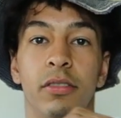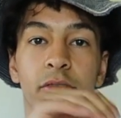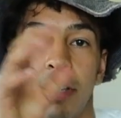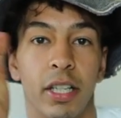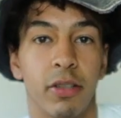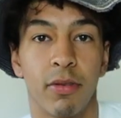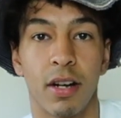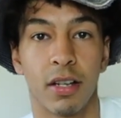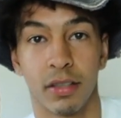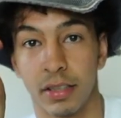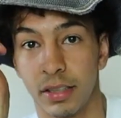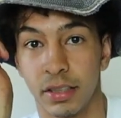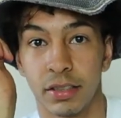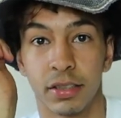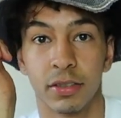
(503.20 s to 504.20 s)
great
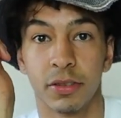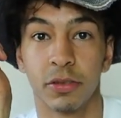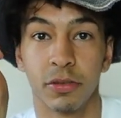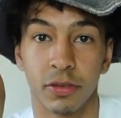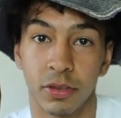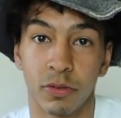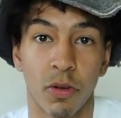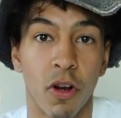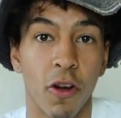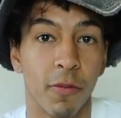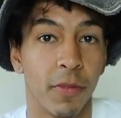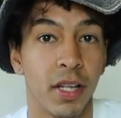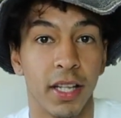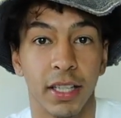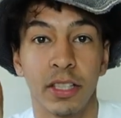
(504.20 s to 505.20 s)
quality. That's,
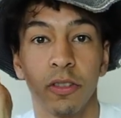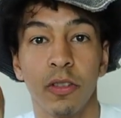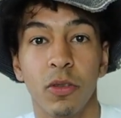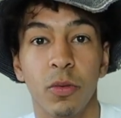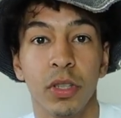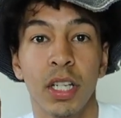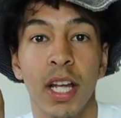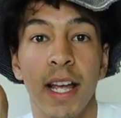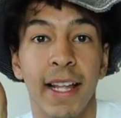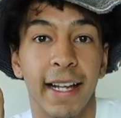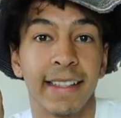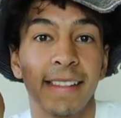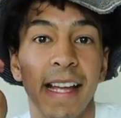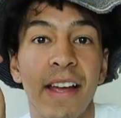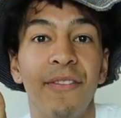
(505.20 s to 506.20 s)
all. It's all.
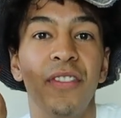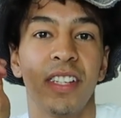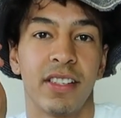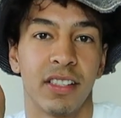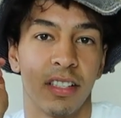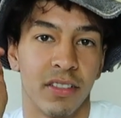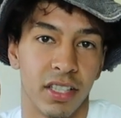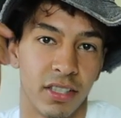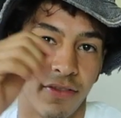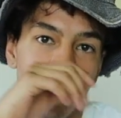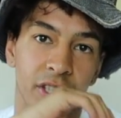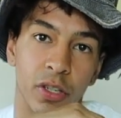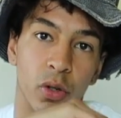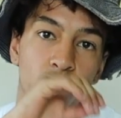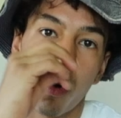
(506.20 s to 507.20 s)
That's the emphasis of this
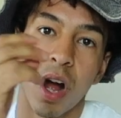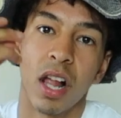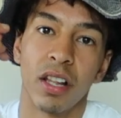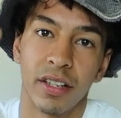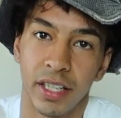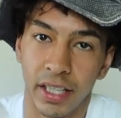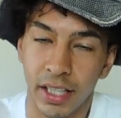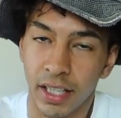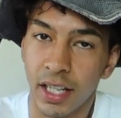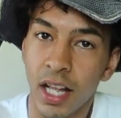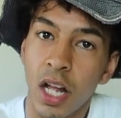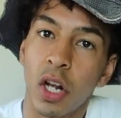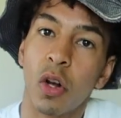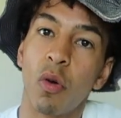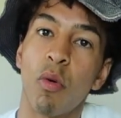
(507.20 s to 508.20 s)
video: quality,
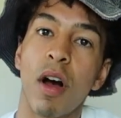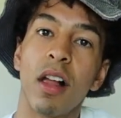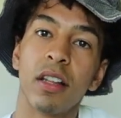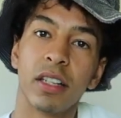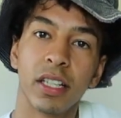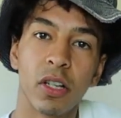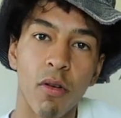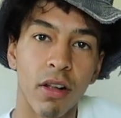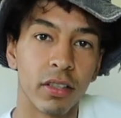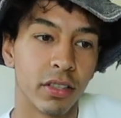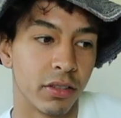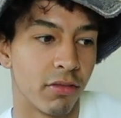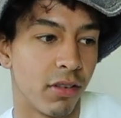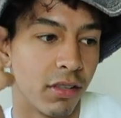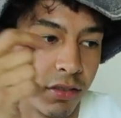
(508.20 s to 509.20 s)
quality,
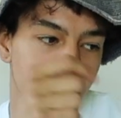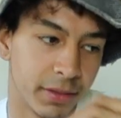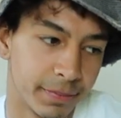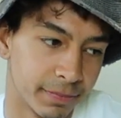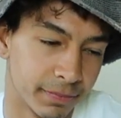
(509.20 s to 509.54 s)
quality, quality.